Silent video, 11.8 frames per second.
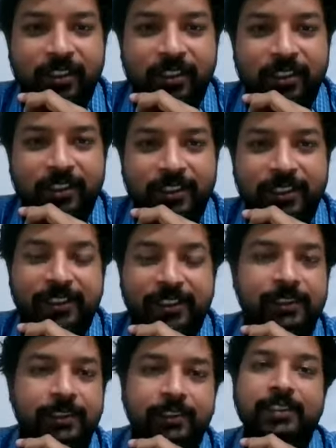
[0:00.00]
This
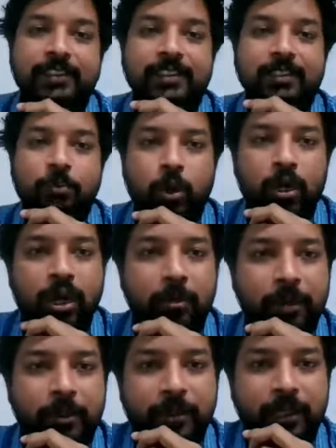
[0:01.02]
is a moral
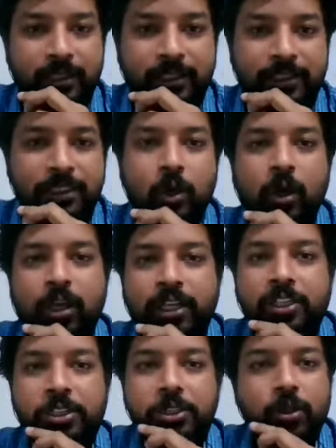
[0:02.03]
commitment. This is not an
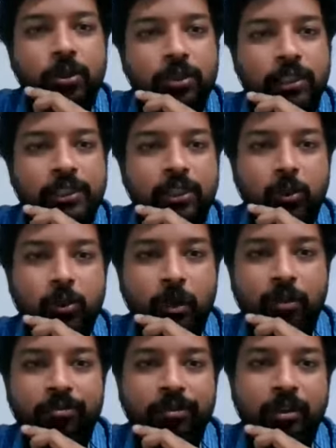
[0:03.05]
NGO. It's a group
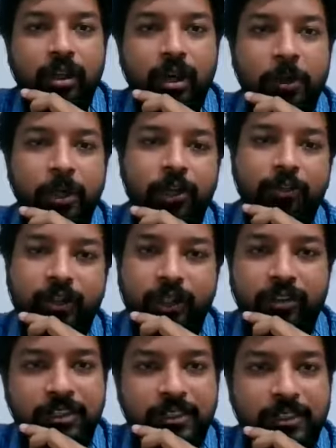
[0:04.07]
of community of
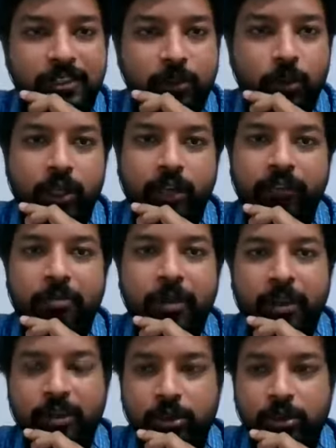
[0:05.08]
givers who are giving
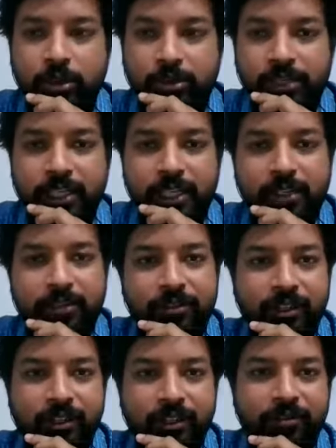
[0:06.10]
back to the society
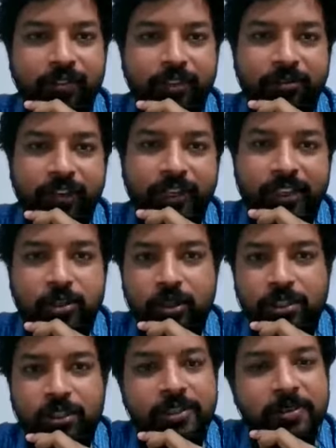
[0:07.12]
for various
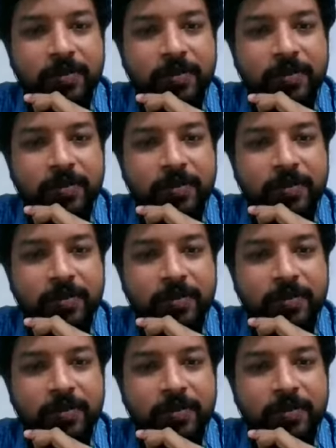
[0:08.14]
causes.